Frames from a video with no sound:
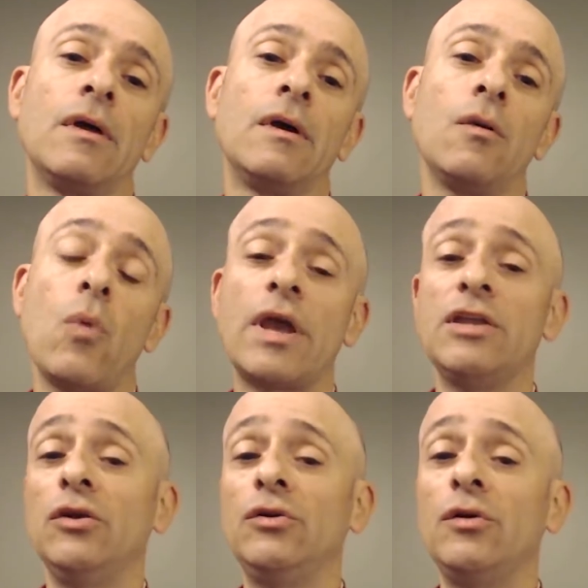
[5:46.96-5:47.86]
What can
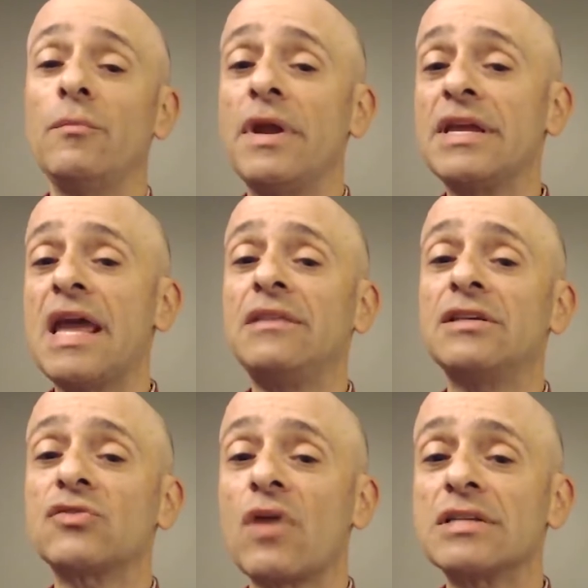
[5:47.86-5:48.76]
you do to mitigate
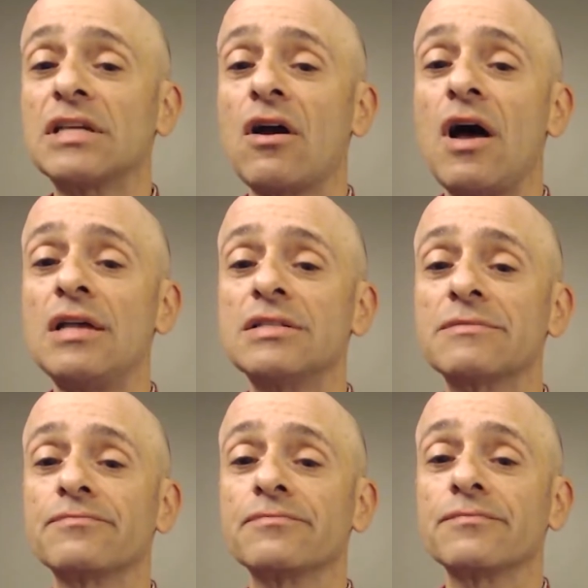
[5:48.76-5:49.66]
this rising cost?
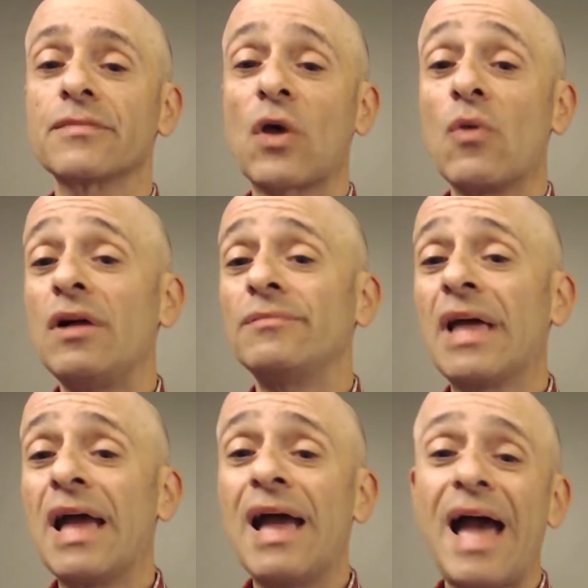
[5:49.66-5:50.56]
Well,
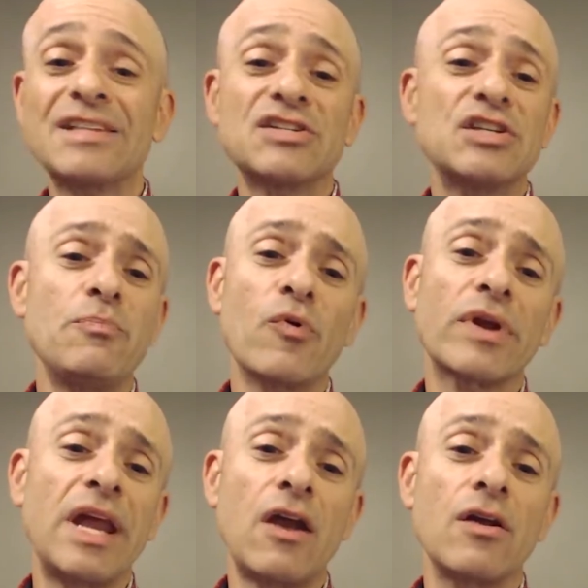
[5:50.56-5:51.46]
as a shipper or
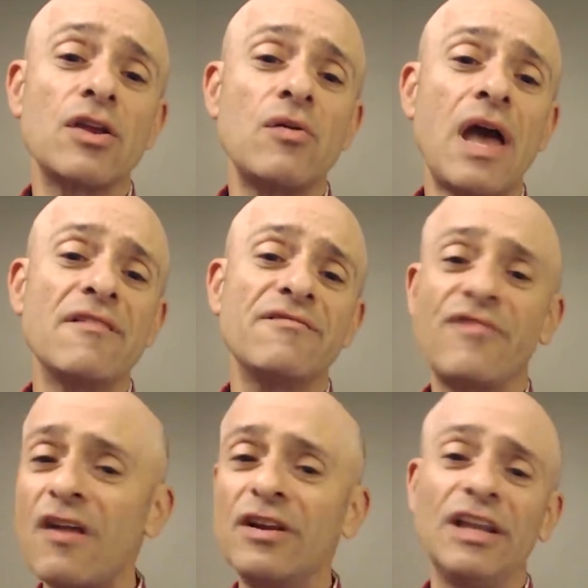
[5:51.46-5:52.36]
carrier, you have
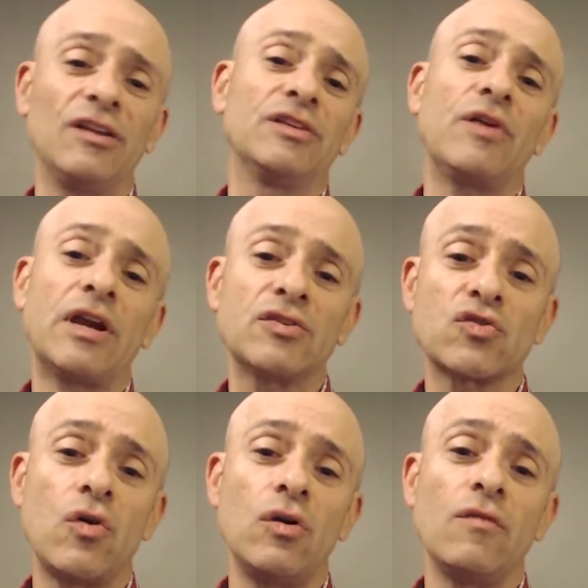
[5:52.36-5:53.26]
very little direct
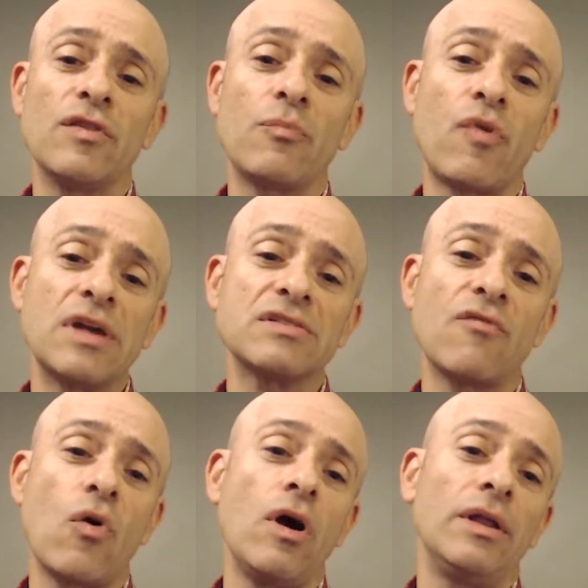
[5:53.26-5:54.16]
control over the price of
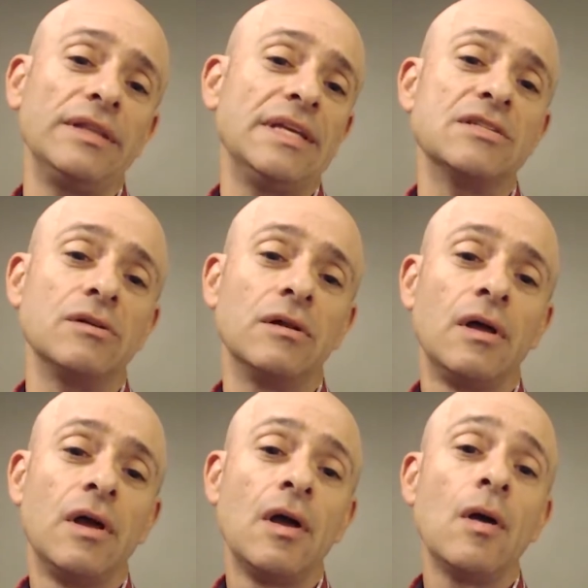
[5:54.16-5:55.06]
oil and diesel,
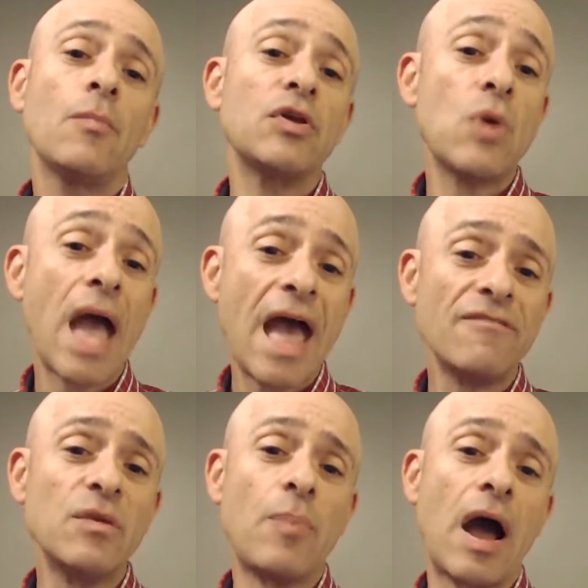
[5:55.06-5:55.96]
but you have
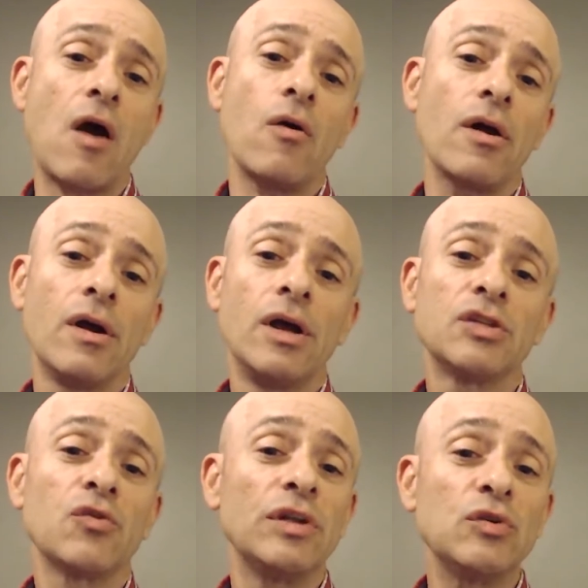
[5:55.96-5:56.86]
the power
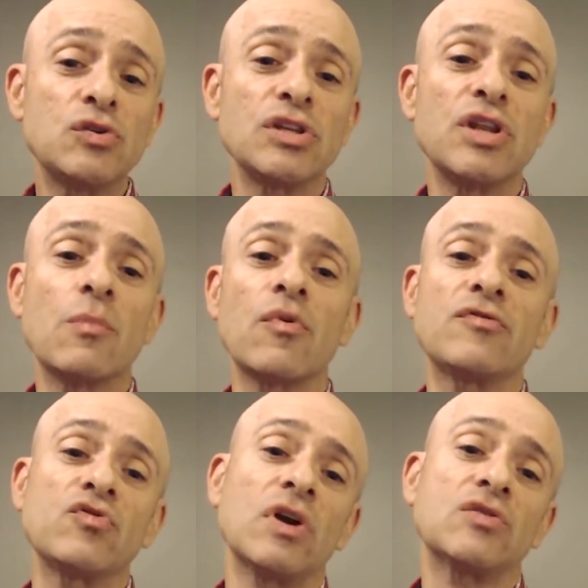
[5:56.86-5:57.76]
to reduce the number of
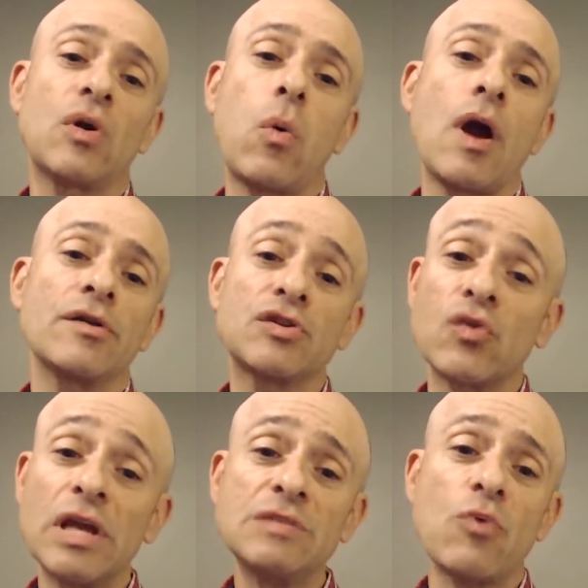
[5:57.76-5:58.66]
trucks required to
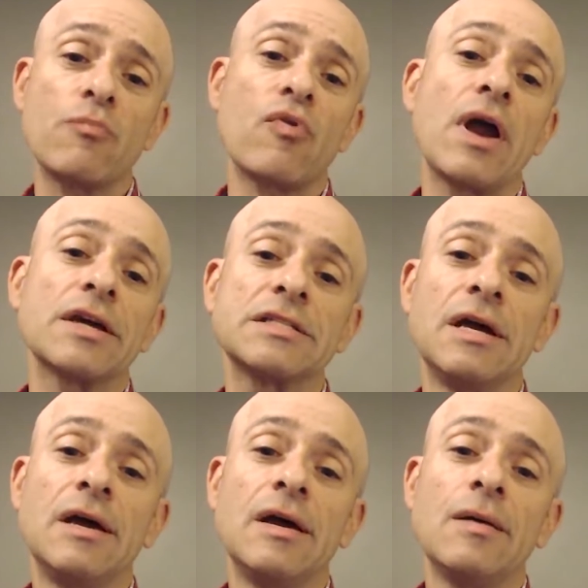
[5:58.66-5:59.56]
transport products
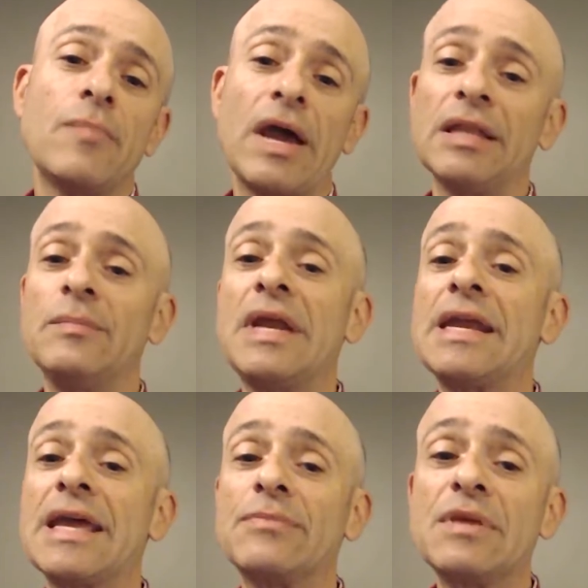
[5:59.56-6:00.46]
by
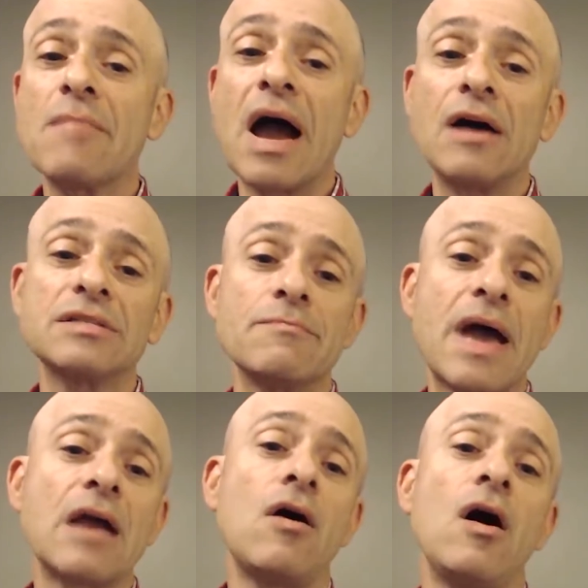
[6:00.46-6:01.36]
eliminating empty miles and
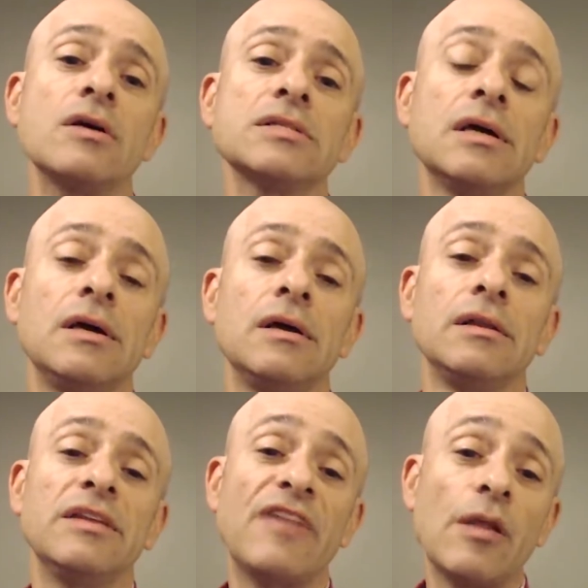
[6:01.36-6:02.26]
backhauls,
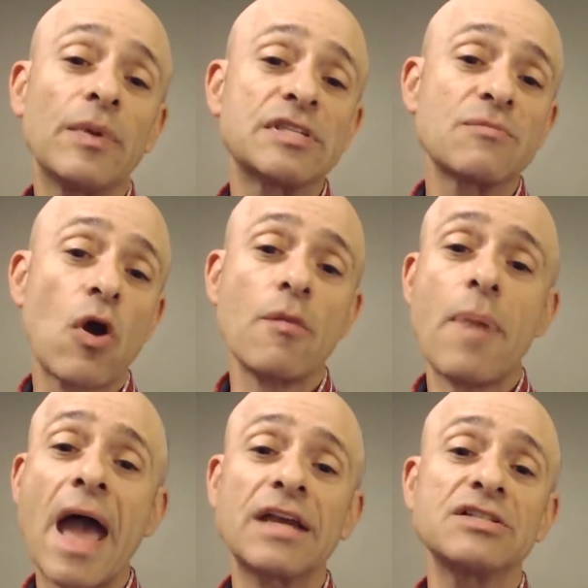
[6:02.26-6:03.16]
developing smarter
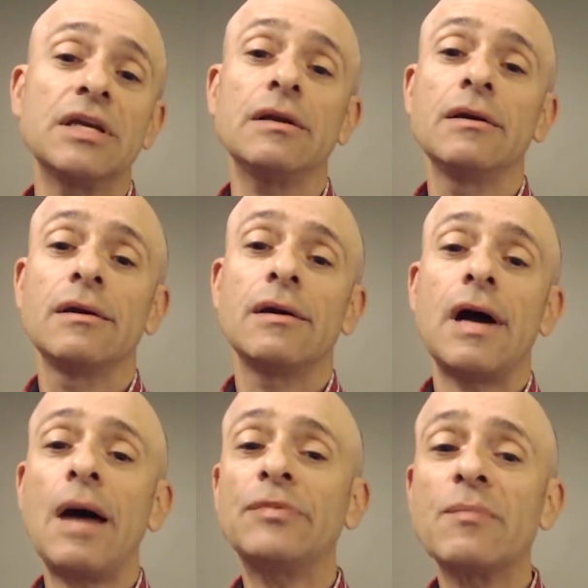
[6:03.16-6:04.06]
packaging,
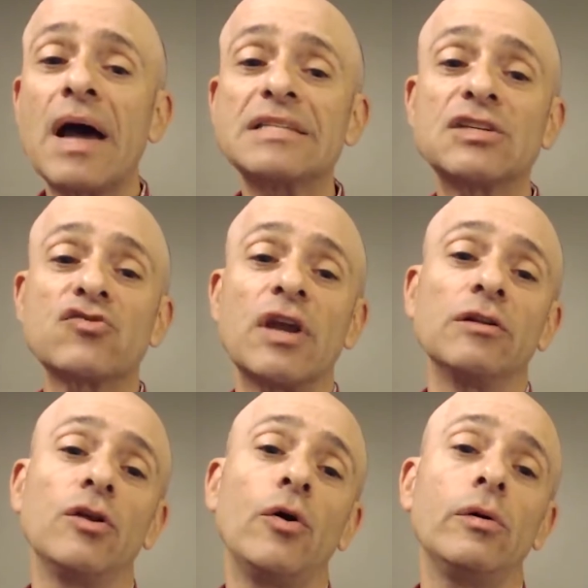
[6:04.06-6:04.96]
optimizing trailer
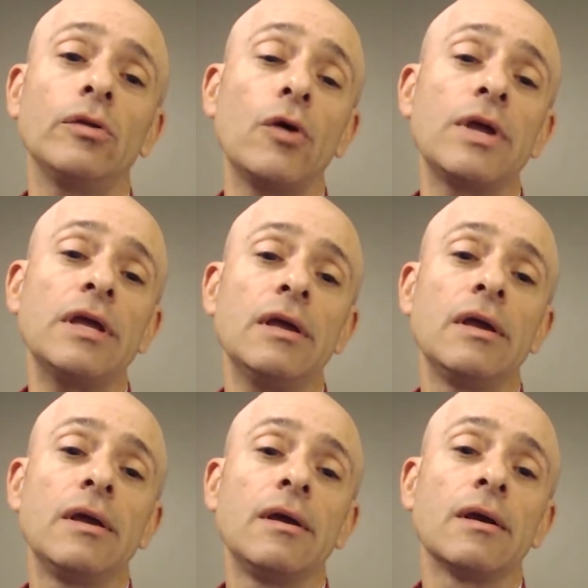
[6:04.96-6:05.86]
loading,
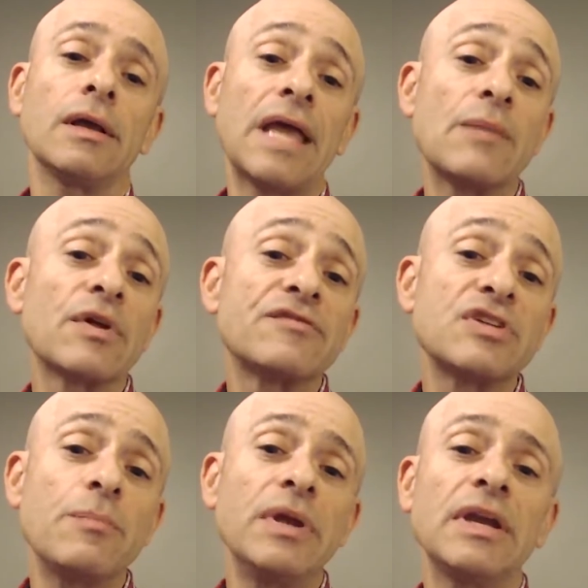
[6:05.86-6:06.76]
collaborative
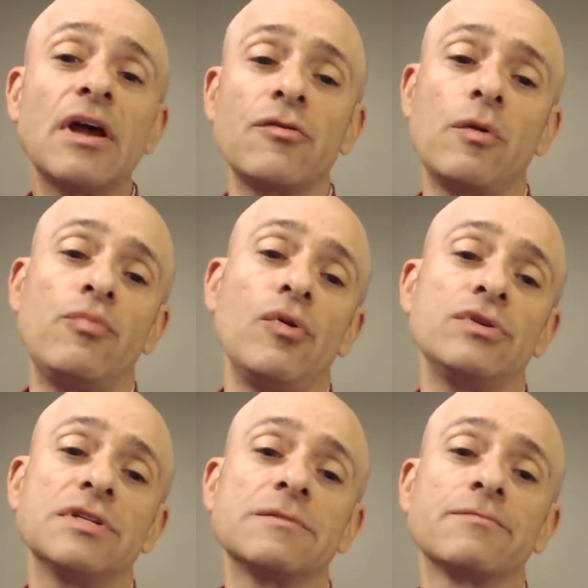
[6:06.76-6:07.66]
shipping, and other
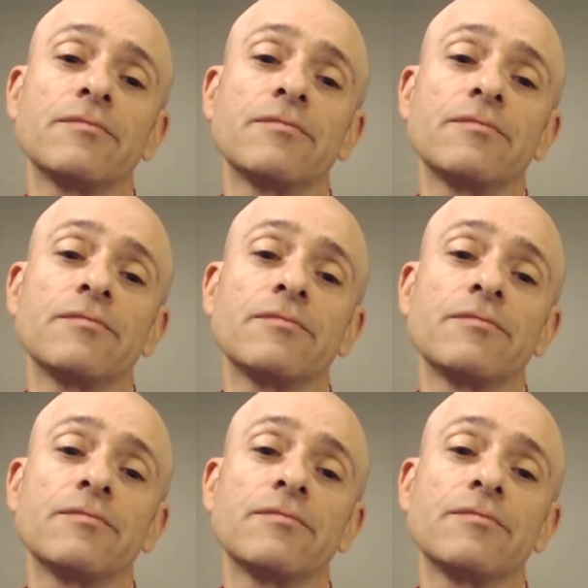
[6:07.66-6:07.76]
approaches.